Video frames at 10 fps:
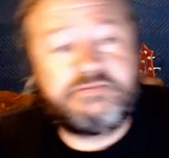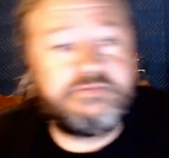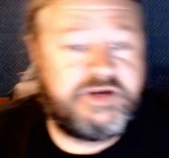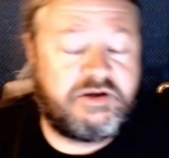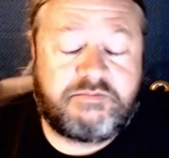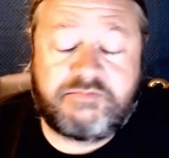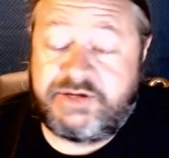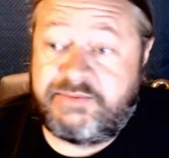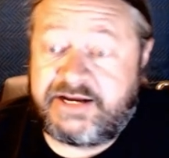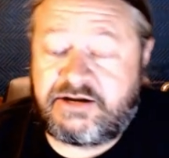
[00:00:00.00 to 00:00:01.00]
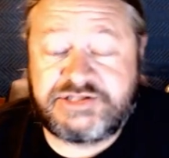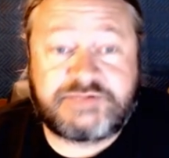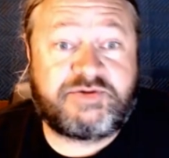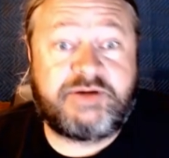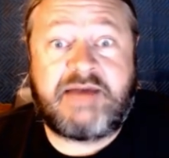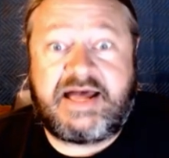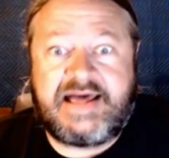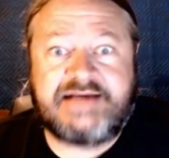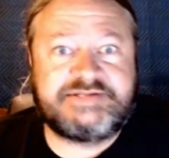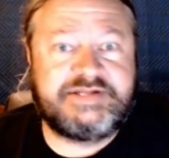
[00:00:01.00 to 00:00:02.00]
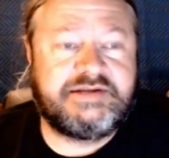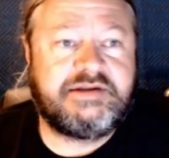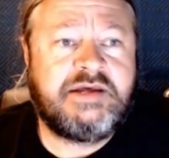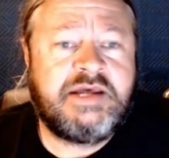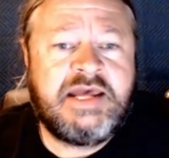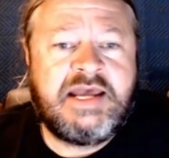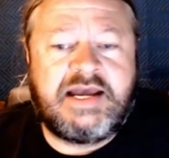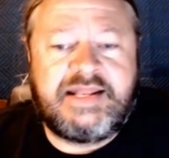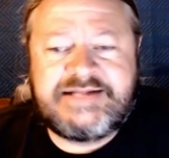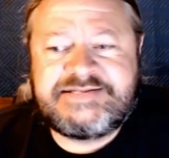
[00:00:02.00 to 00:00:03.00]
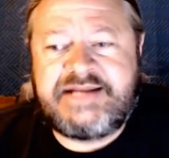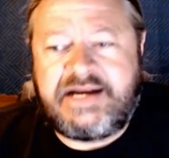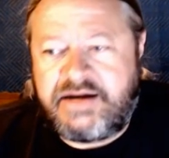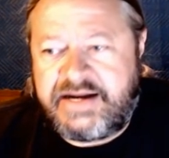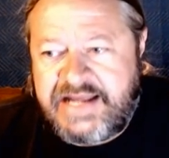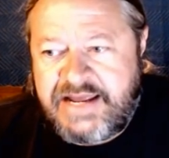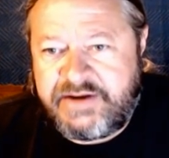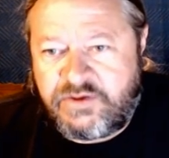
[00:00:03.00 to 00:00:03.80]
you know, pretty bad caused a pretty bad accident, and that's an aerodynamic